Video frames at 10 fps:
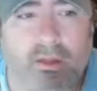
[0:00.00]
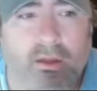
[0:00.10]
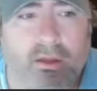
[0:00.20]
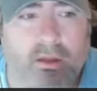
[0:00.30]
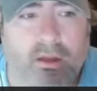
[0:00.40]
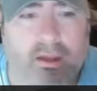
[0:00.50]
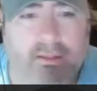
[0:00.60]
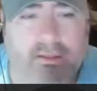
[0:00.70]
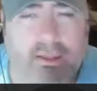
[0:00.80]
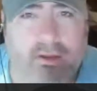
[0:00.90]
I
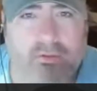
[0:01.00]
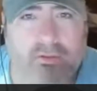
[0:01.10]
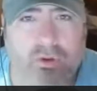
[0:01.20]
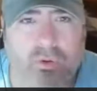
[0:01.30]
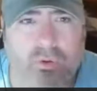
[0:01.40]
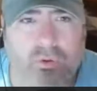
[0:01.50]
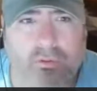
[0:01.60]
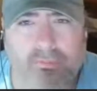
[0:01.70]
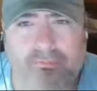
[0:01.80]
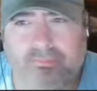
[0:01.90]
thought that was
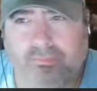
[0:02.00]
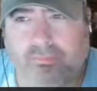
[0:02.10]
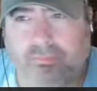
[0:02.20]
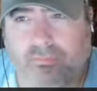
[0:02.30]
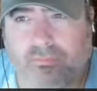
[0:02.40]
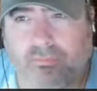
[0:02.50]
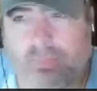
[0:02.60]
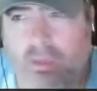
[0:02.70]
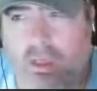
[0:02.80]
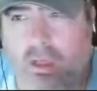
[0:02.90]
cool.
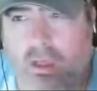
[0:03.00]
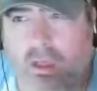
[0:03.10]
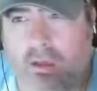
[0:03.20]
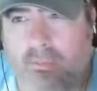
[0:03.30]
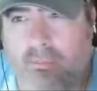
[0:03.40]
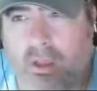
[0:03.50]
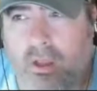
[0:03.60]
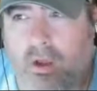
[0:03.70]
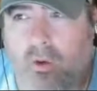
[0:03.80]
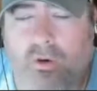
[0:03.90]

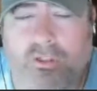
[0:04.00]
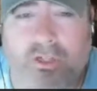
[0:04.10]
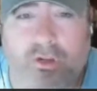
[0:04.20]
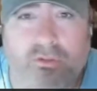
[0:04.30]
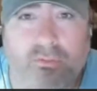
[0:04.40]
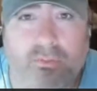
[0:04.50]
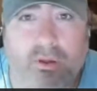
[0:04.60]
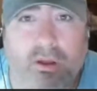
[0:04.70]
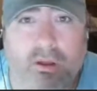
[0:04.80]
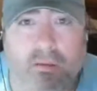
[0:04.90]
Where it shows
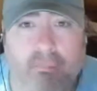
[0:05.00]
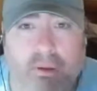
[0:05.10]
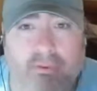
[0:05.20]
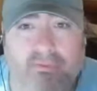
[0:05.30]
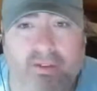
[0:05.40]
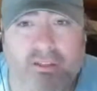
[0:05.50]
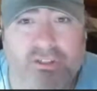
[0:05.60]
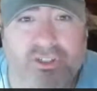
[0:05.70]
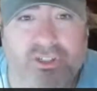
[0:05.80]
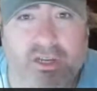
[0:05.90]
Boba Fett's
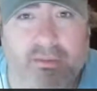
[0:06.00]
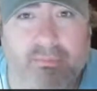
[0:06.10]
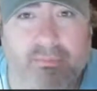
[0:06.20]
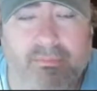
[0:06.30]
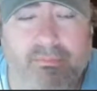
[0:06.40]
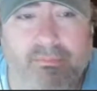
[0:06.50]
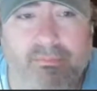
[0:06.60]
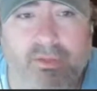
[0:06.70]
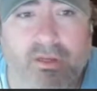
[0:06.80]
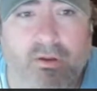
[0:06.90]
ship,
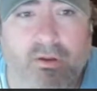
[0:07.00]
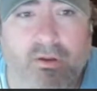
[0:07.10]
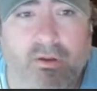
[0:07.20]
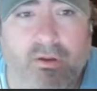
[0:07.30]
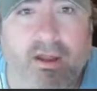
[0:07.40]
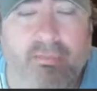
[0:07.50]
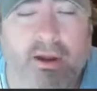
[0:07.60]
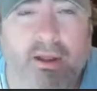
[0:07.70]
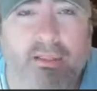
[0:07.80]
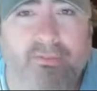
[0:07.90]
flying
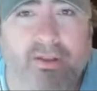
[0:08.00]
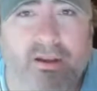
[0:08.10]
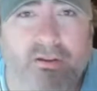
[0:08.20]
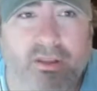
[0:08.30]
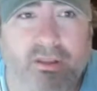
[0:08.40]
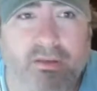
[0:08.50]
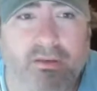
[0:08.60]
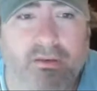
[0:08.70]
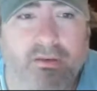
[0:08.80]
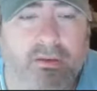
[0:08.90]
behind the
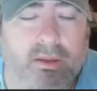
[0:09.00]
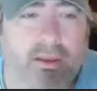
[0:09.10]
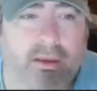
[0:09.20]
Falcon in